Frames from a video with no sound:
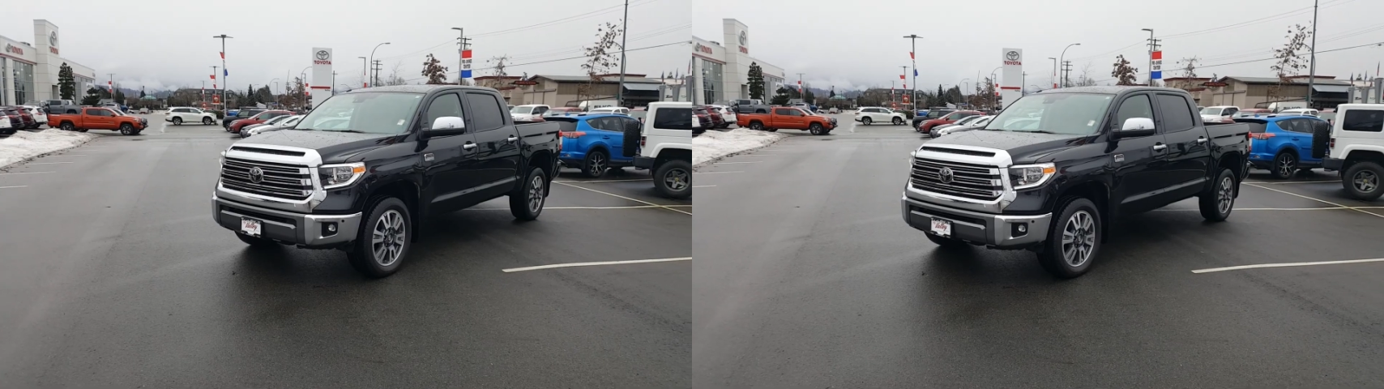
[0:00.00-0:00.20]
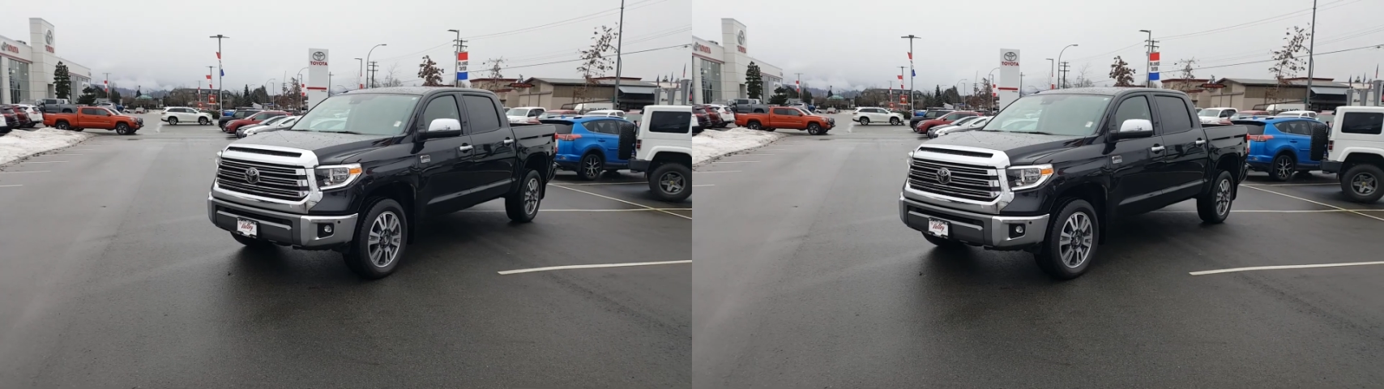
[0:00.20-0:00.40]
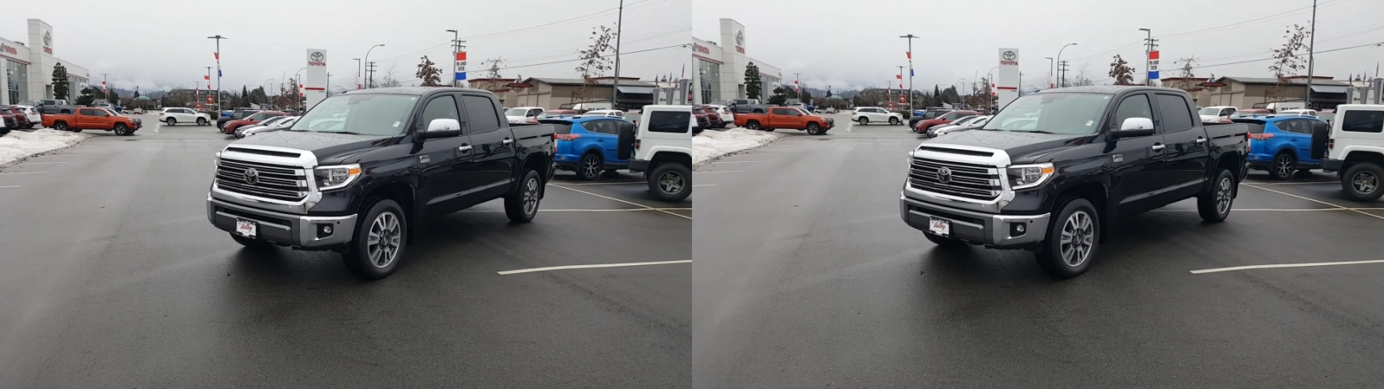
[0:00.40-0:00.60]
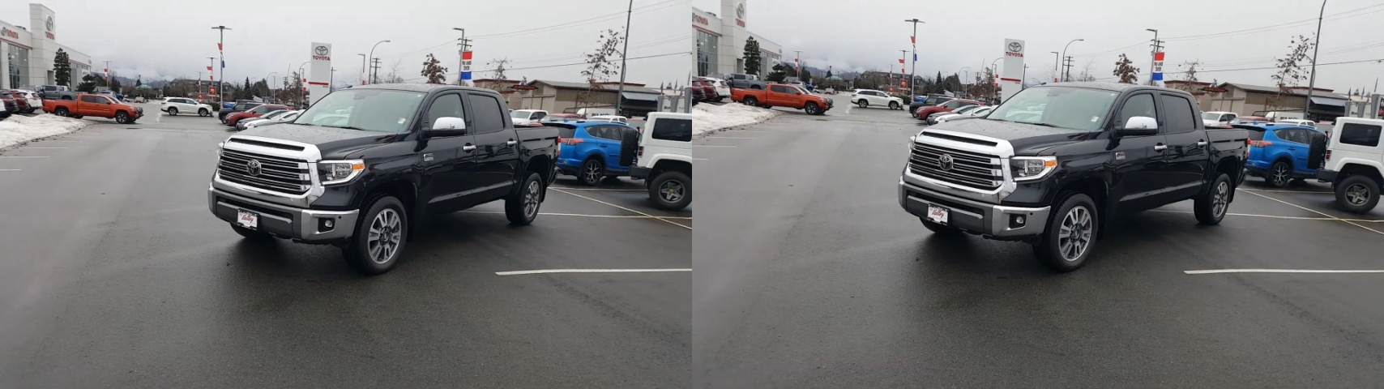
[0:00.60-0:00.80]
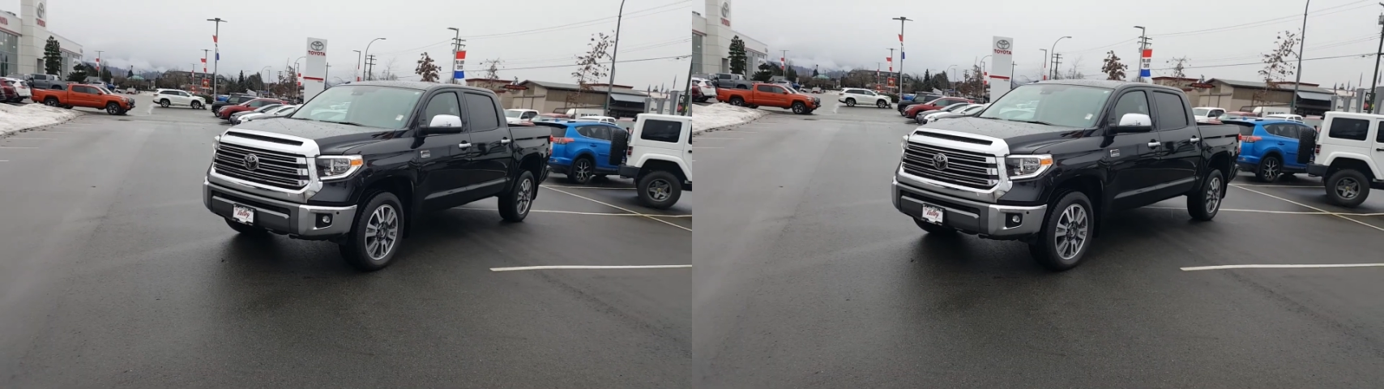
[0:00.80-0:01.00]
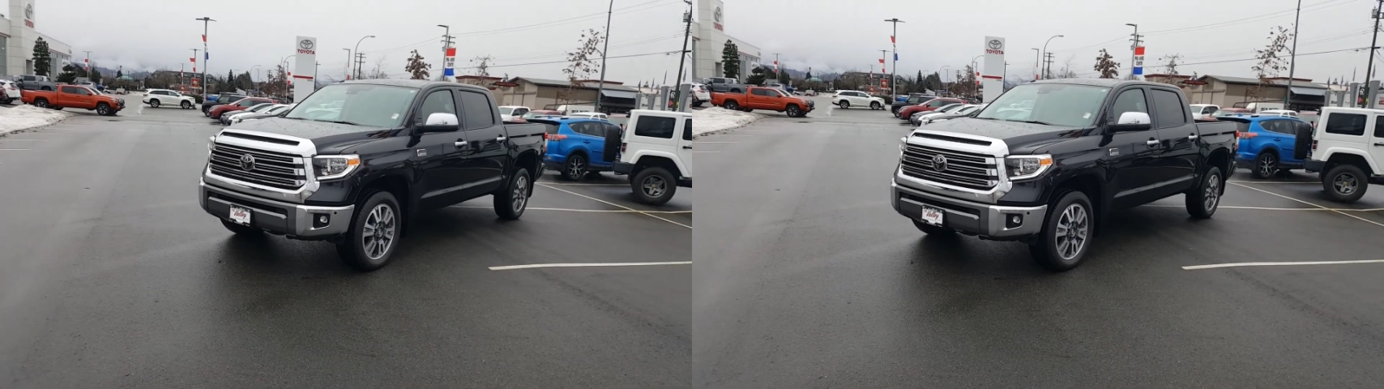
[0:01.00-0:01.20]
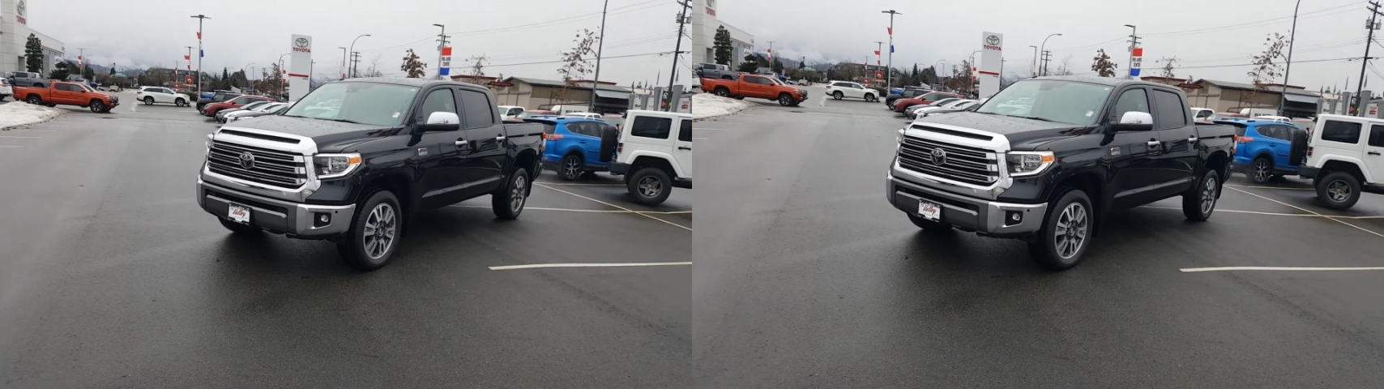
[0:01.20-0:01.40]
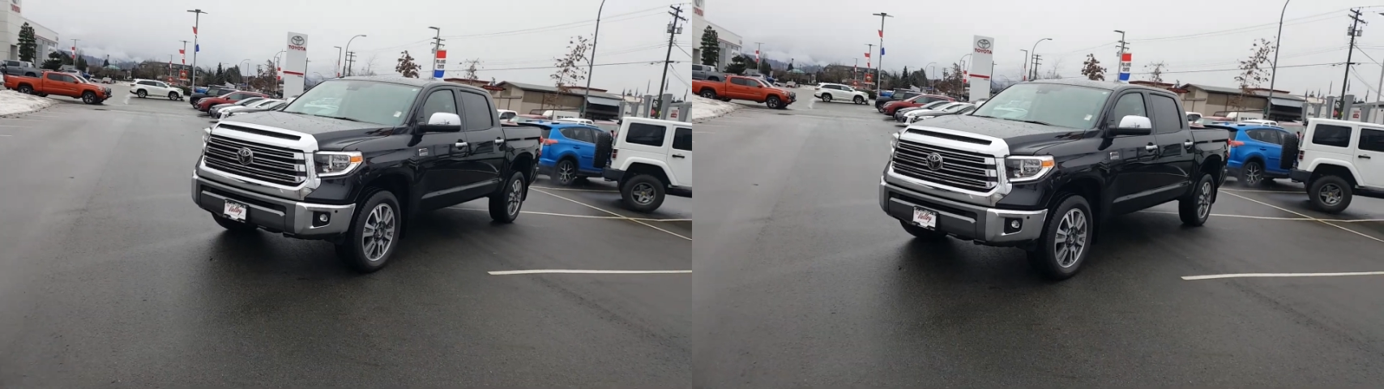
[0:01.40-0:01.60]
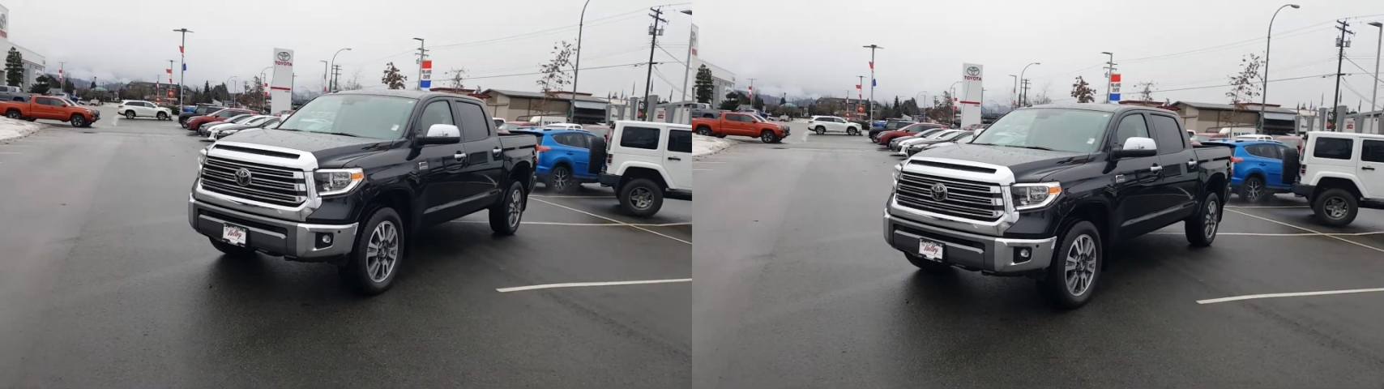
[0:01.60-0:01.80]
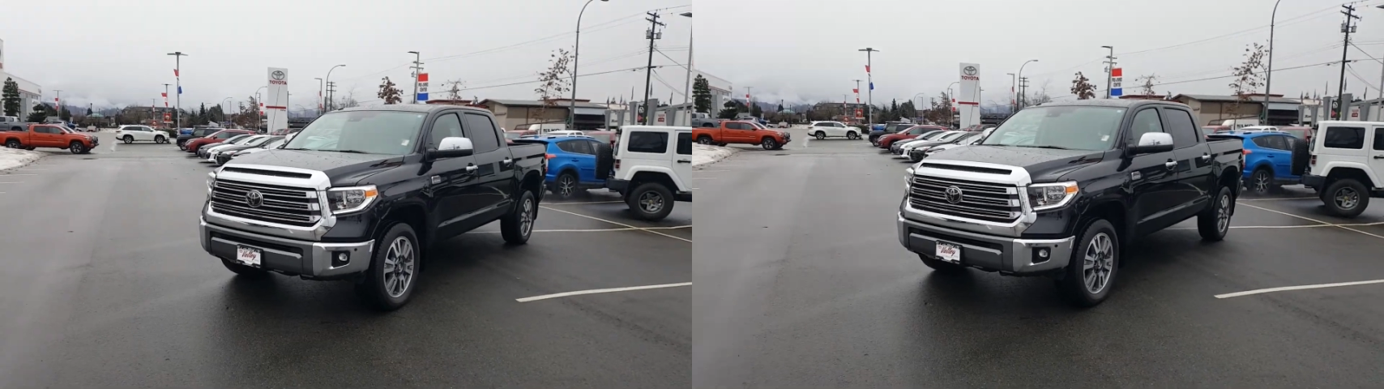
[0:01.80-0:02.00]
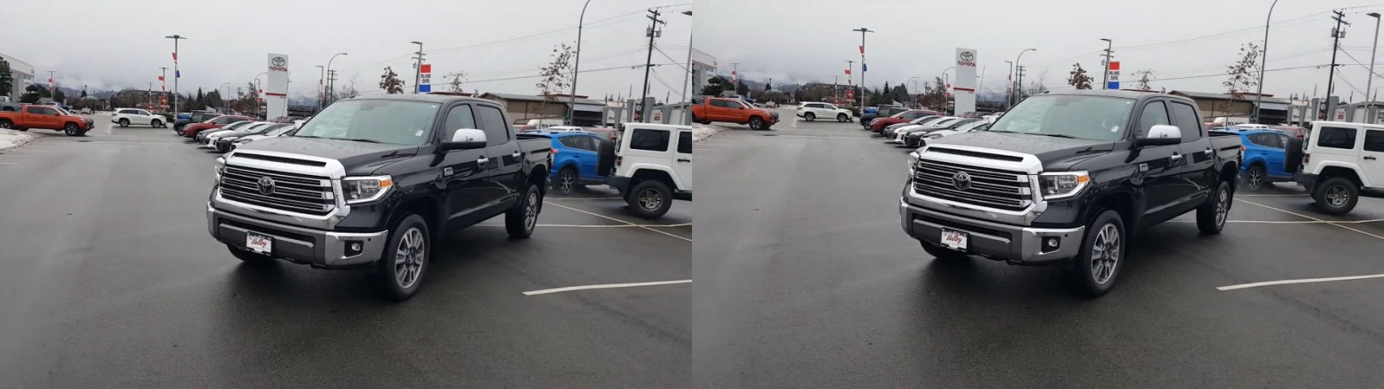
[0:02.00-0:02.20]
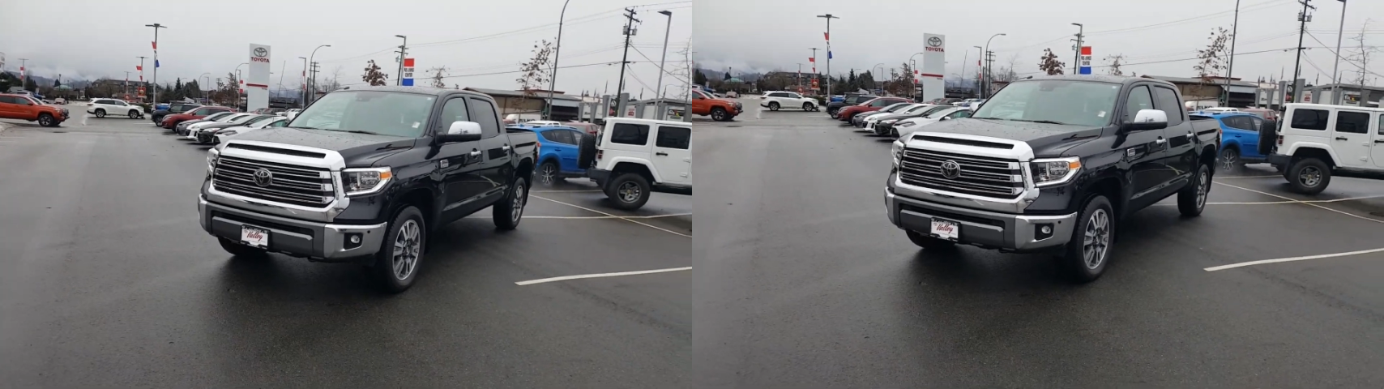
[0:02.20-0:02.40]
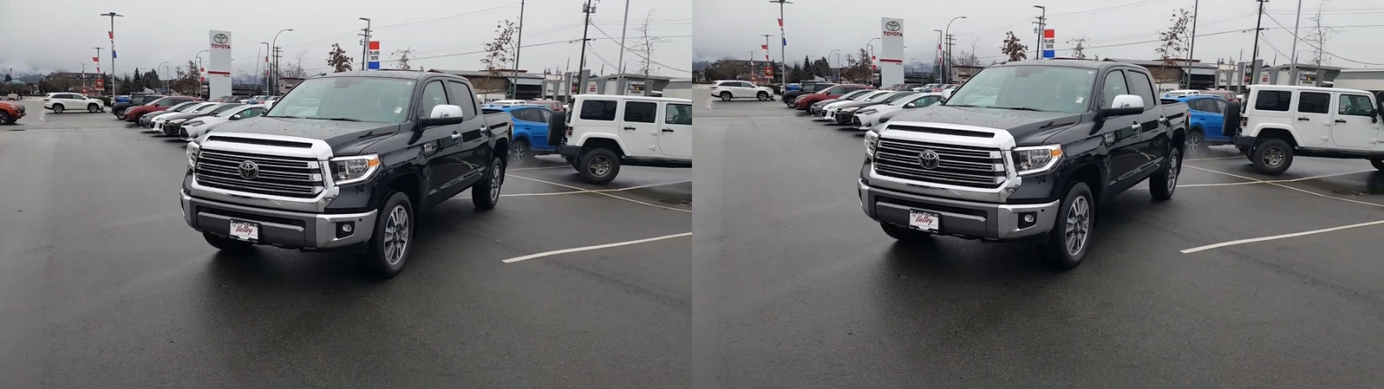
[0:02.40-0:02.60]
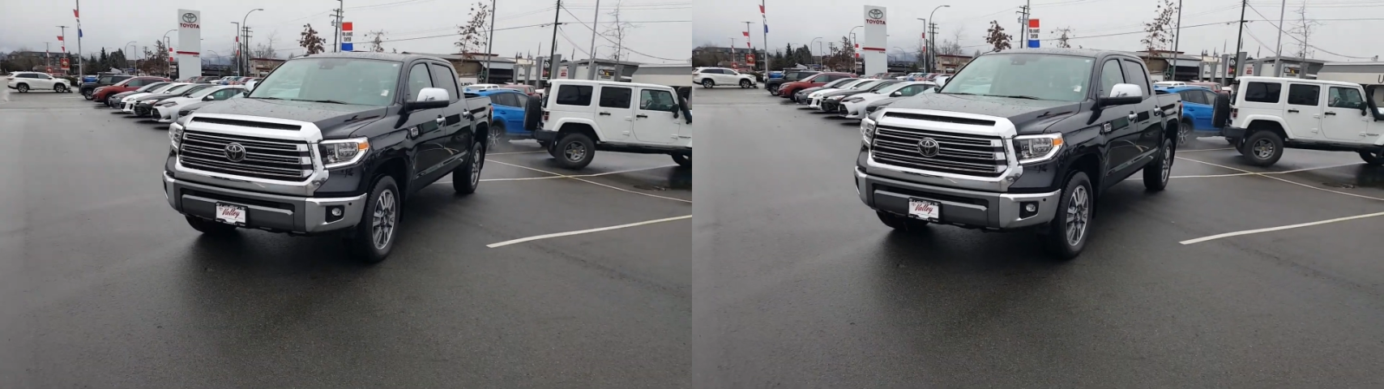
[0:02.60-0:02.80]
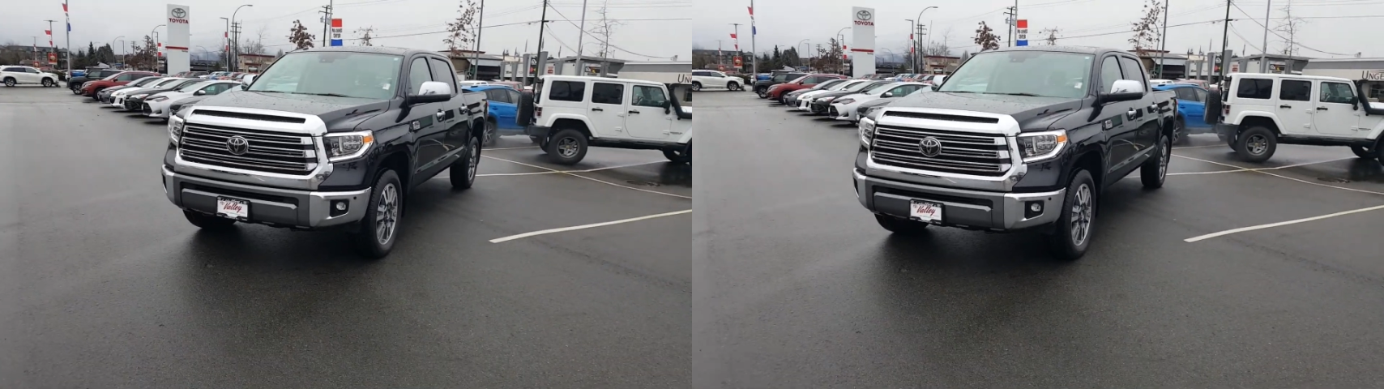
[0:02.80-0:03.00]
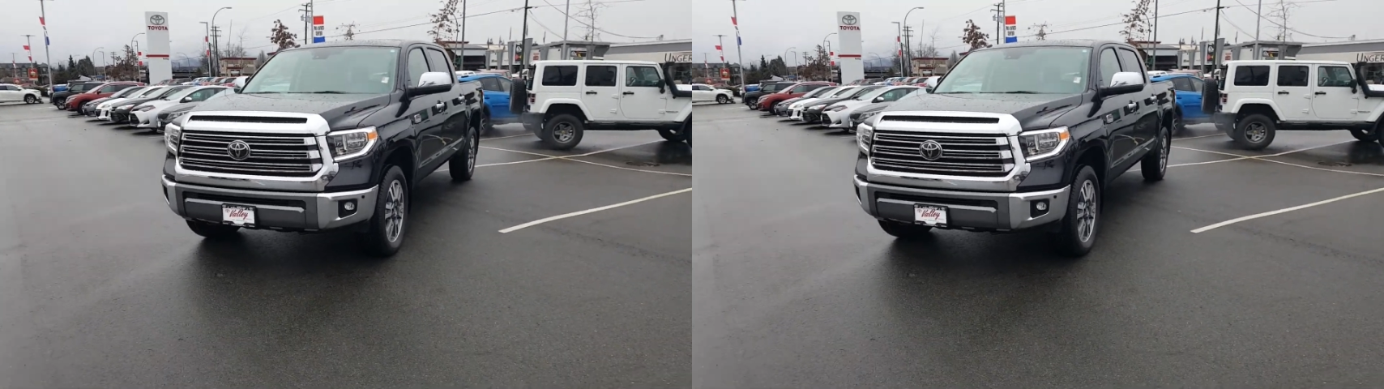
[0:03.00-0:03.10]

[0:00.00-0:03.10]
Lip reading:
(no speaker visible)